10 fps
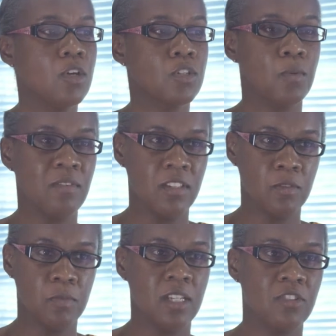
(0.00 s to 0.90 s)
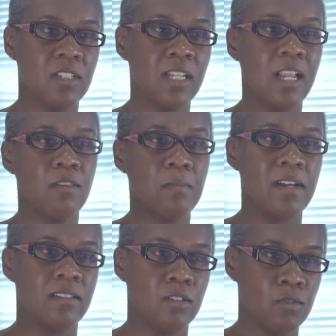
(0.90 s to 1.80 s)
So if these mutations allow the
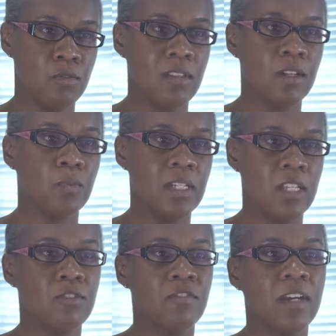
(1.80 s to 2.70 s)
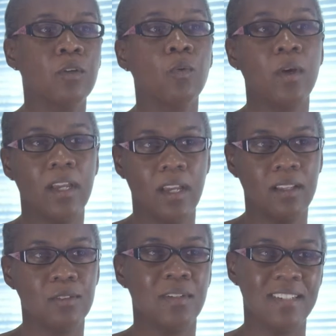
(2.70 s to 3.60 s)
parasite to do that, we need to find a way
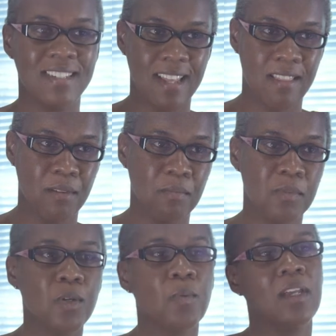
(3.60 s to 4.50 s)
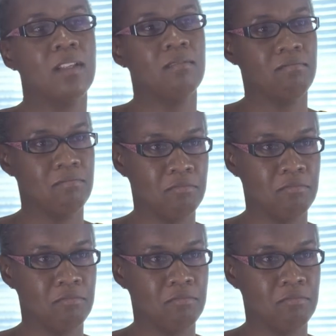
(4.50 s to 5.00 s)
to understand them so we can